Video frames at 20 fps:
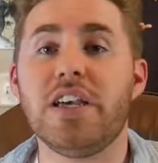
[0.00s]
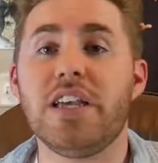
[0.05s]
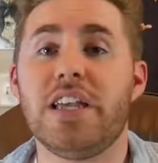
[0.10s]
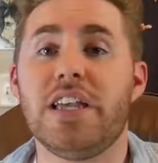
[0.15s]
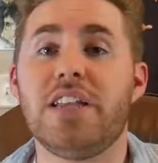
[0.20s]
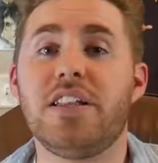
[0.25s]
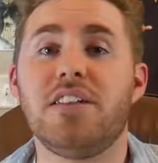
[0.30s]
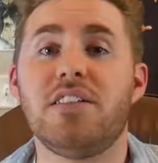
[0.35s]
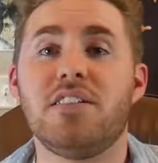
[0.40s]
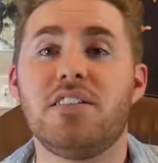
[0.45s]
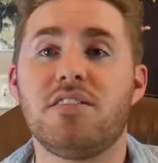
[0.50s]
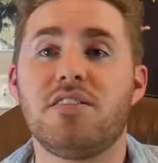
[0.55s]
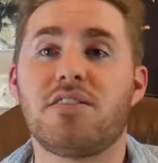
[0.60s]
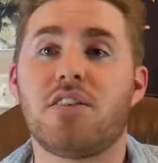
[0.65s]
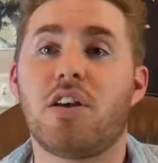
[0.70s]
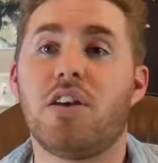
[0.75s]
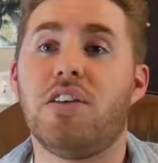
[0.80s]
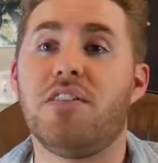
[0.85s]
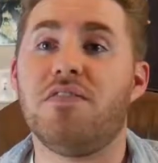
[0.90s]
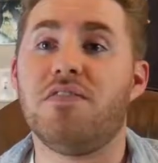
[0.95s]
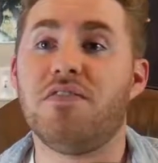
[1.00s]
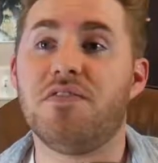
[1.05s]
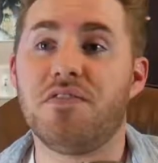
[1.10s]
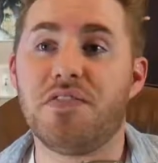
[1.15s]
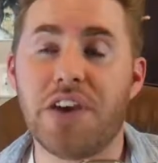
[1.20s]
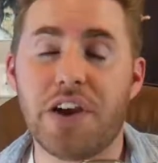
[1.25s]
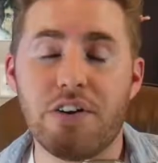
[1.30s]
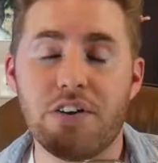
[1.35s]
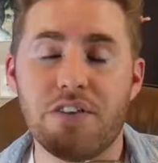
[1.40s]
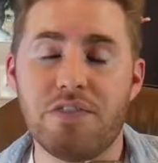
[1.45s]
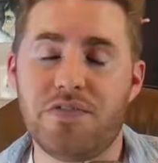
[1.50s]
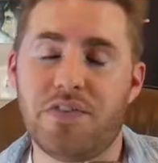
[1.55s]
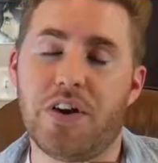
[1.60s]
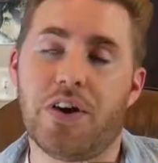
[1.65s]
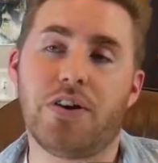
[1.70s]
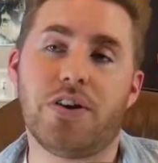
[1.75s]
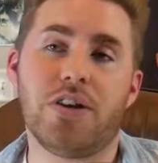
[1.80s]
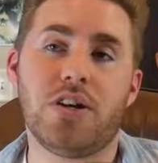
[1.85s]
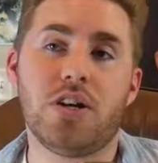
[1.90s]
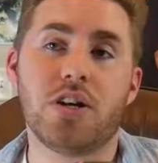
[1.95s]
it is a very,
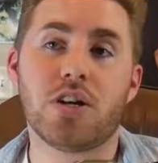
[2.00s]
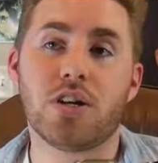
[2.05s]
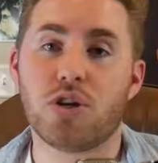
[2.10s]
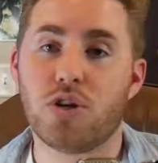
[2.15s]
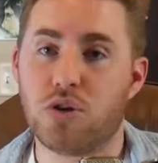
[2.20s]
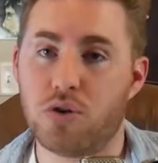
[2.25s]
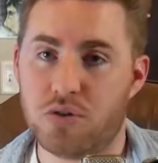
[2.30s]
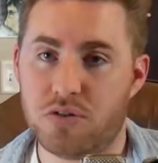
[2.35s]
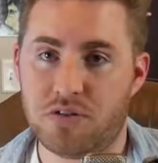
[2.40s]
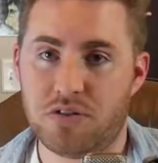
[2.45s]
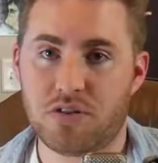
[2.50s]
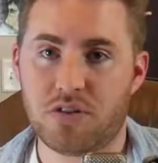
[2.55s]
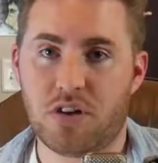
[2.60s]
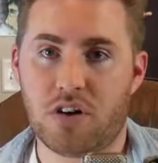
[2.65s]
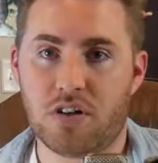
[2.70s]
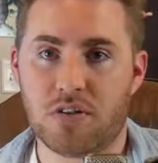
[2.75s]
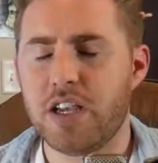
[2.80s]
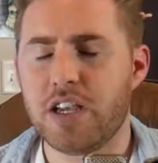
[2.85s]
very good song.